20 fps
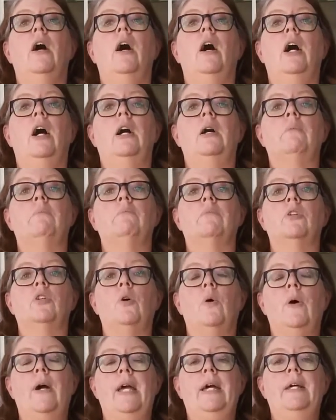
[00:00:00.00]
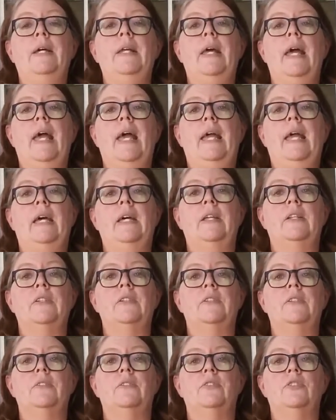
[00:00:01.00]
Go ahead
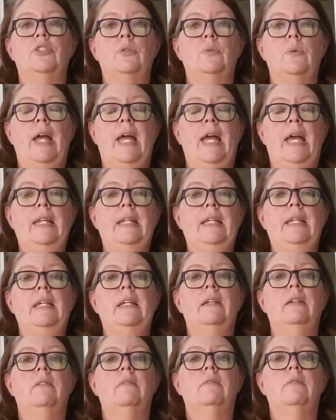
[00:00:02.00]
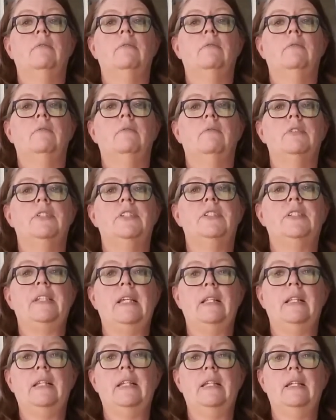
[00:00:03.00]
and do any
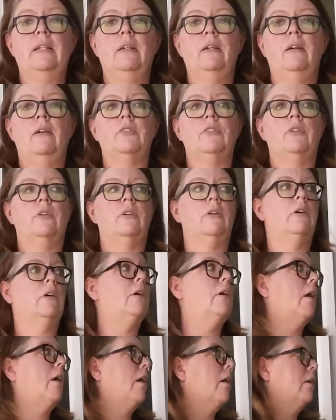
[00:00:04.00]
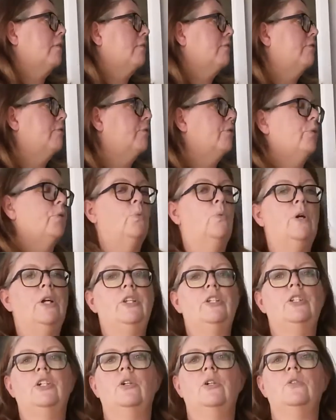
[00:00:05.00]
sealing of
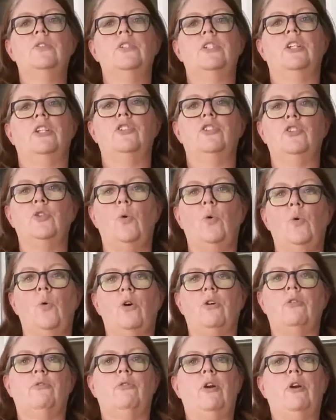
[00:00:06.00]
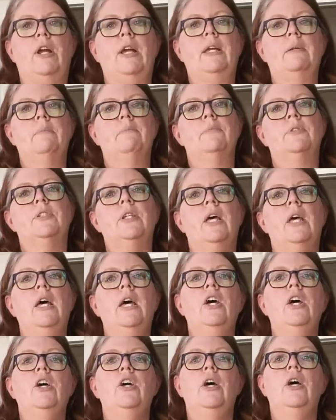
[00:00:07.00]
windows and door frames
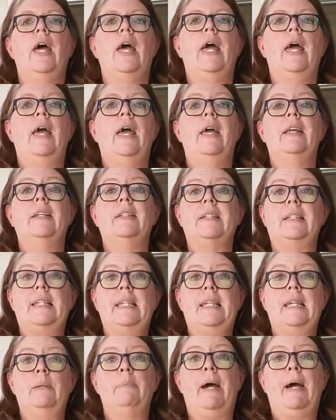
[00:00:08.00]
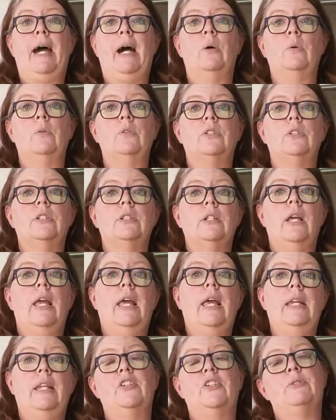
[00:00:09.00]
to keep out
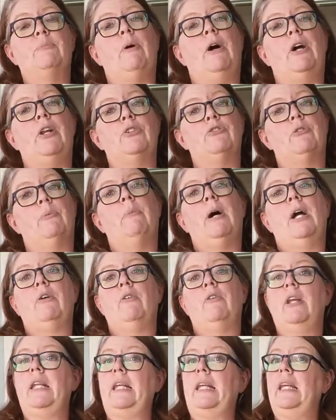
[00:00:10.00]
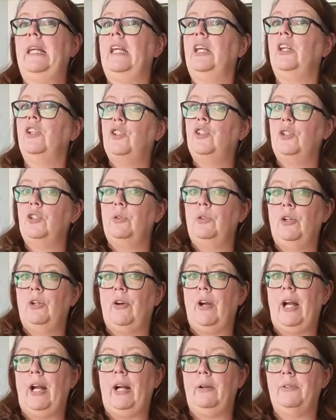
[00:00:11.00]
any of the spiders from migrating into your
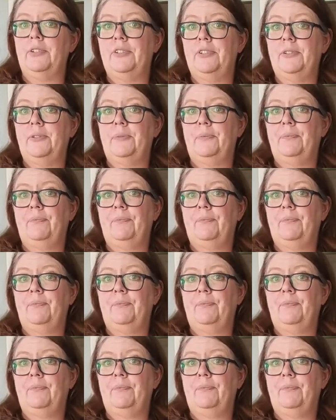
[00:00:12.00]
house.